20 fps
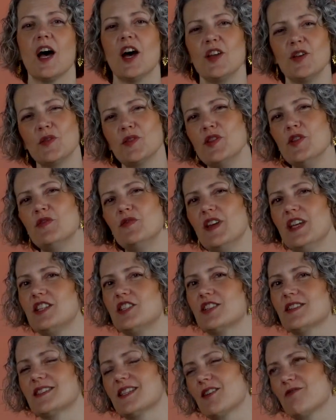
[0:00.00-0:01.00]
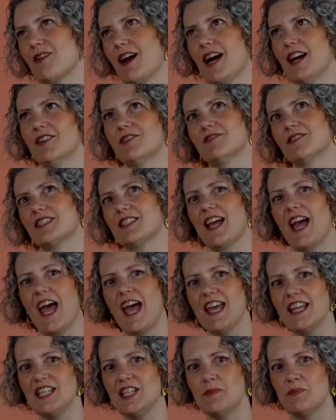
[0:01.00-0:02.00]
Are your new features around
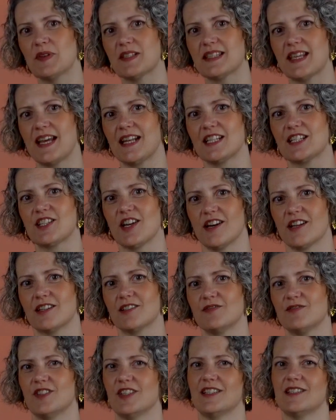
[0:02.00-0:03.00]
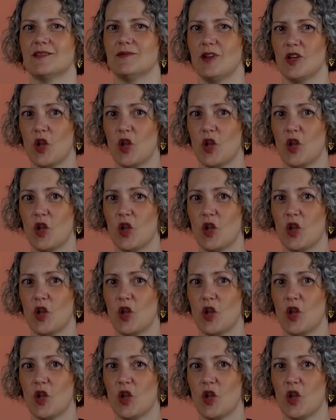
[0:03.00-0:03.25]
80% done for